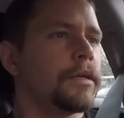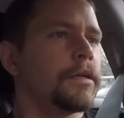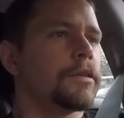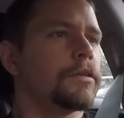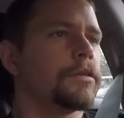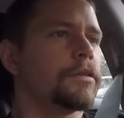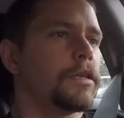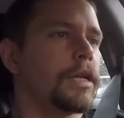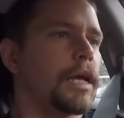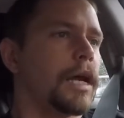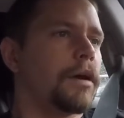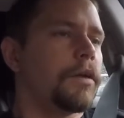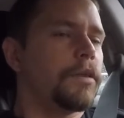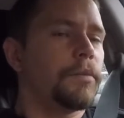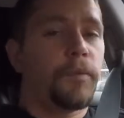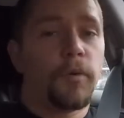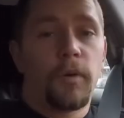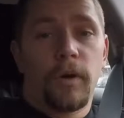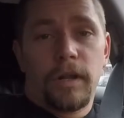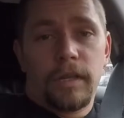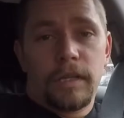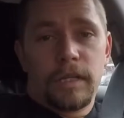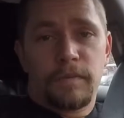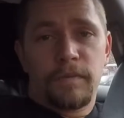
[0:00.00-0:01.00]
So now, the
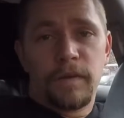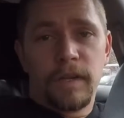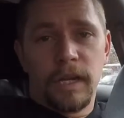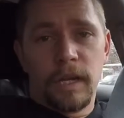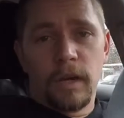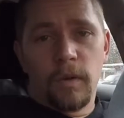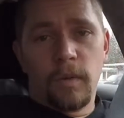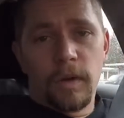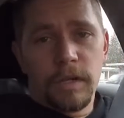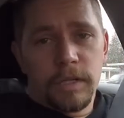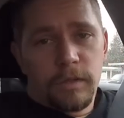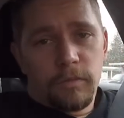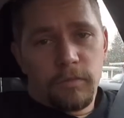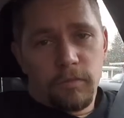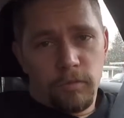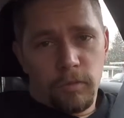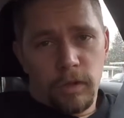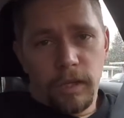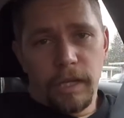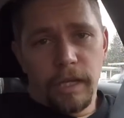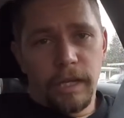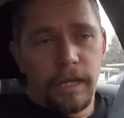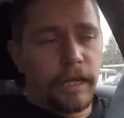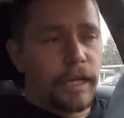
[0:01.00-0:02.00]
point of this video wasn't
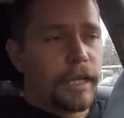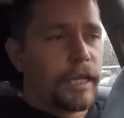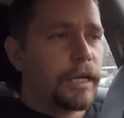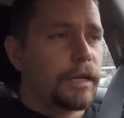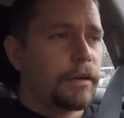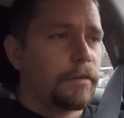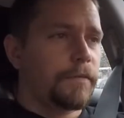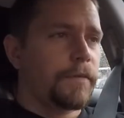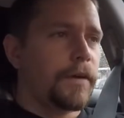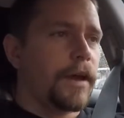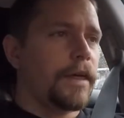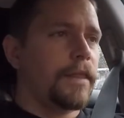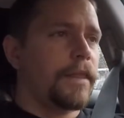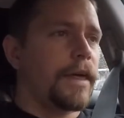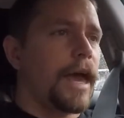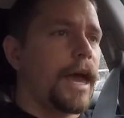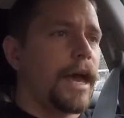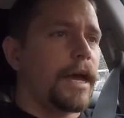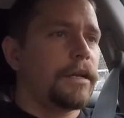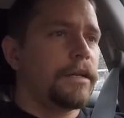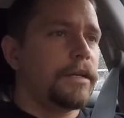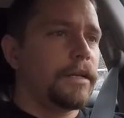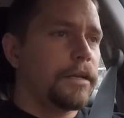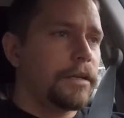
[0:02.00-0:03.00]
really to clarify
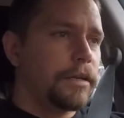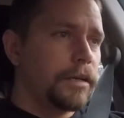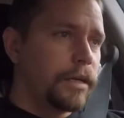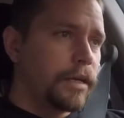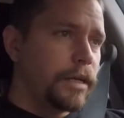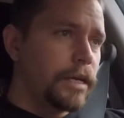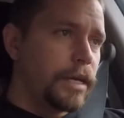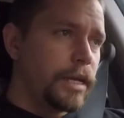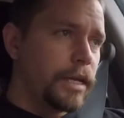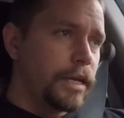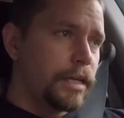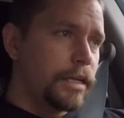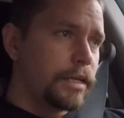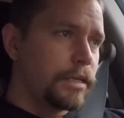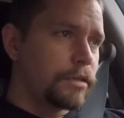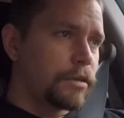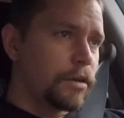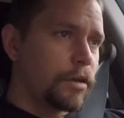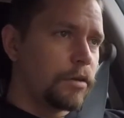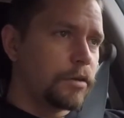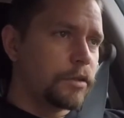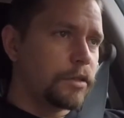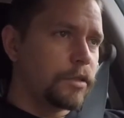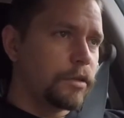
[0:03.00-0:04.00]
that. It is
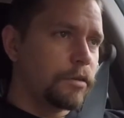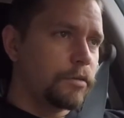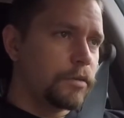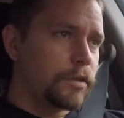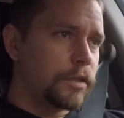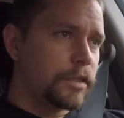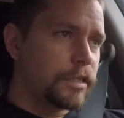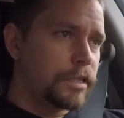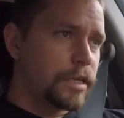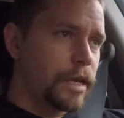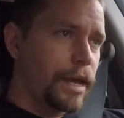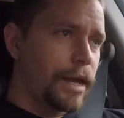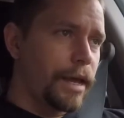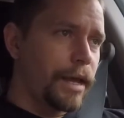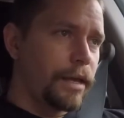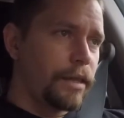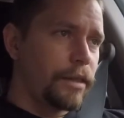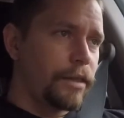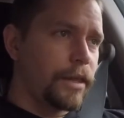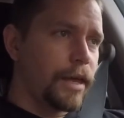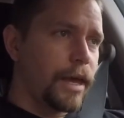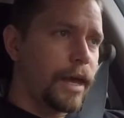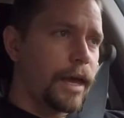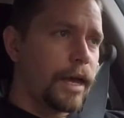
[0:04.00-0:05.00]
also to say
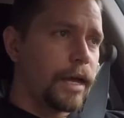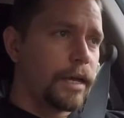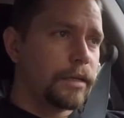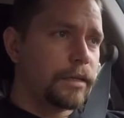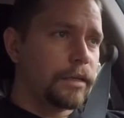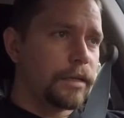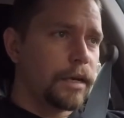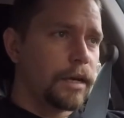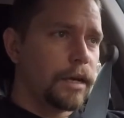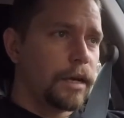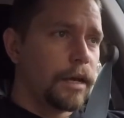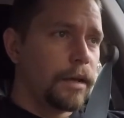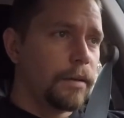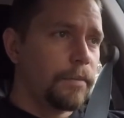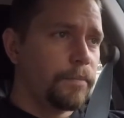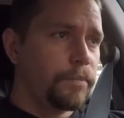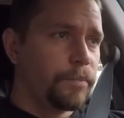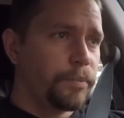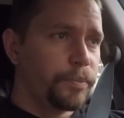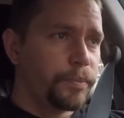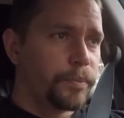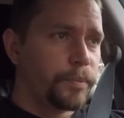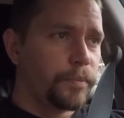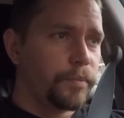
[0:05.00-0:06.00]
that
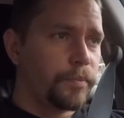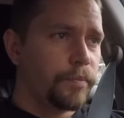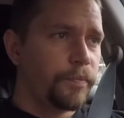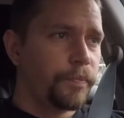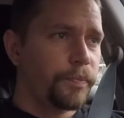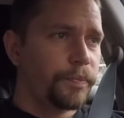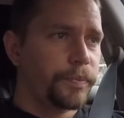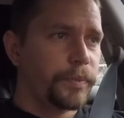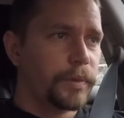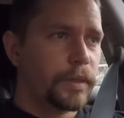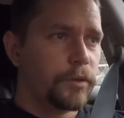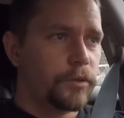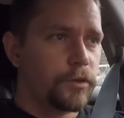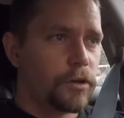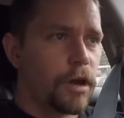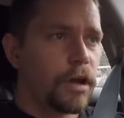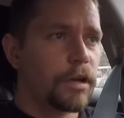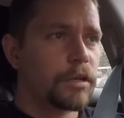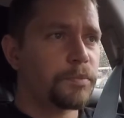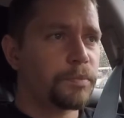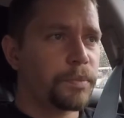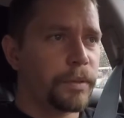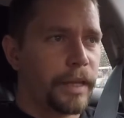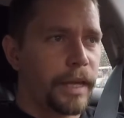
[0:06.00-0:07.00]

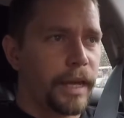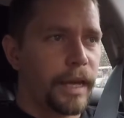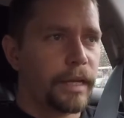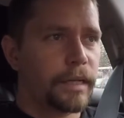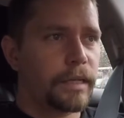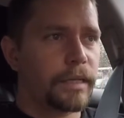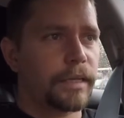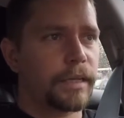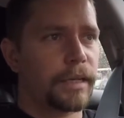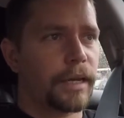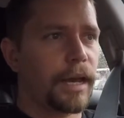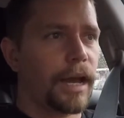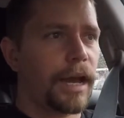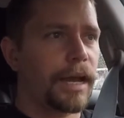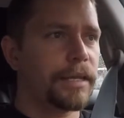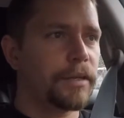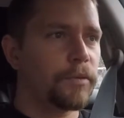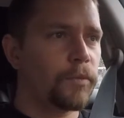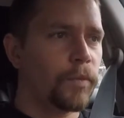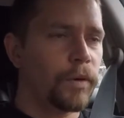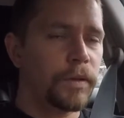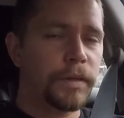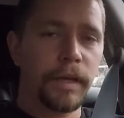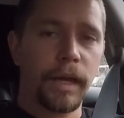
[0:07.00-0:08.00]
Josh Plant, the guy
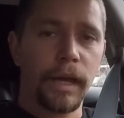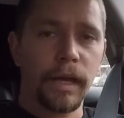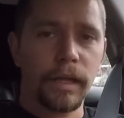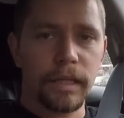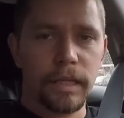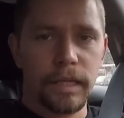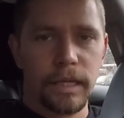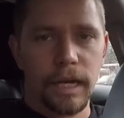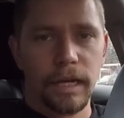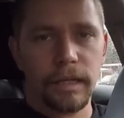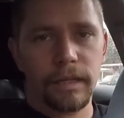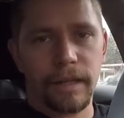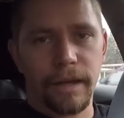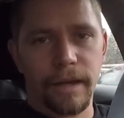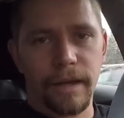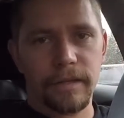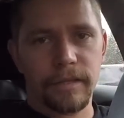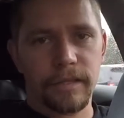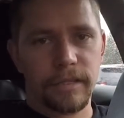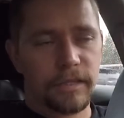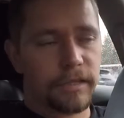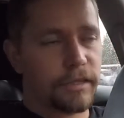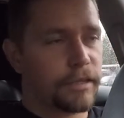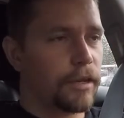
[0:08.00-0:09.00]
that won the LED
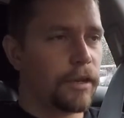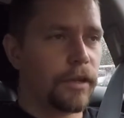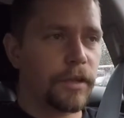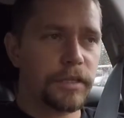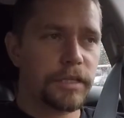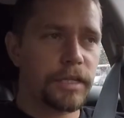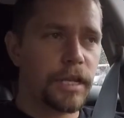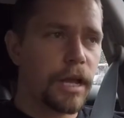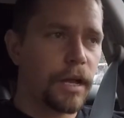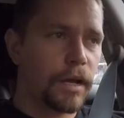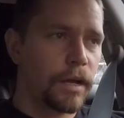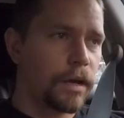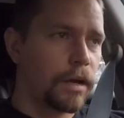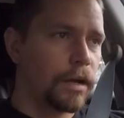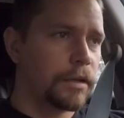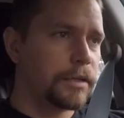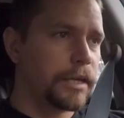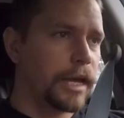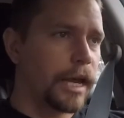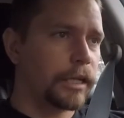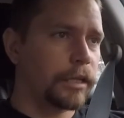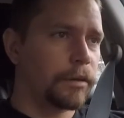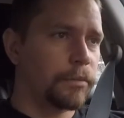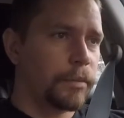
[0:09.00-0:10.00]
headlights, still has not
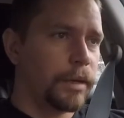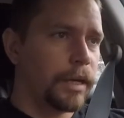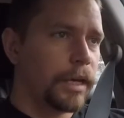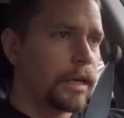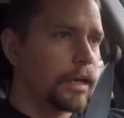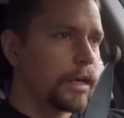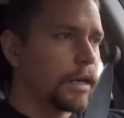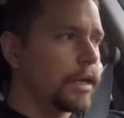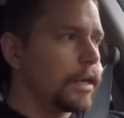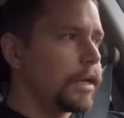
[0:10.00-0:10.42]
contacted me.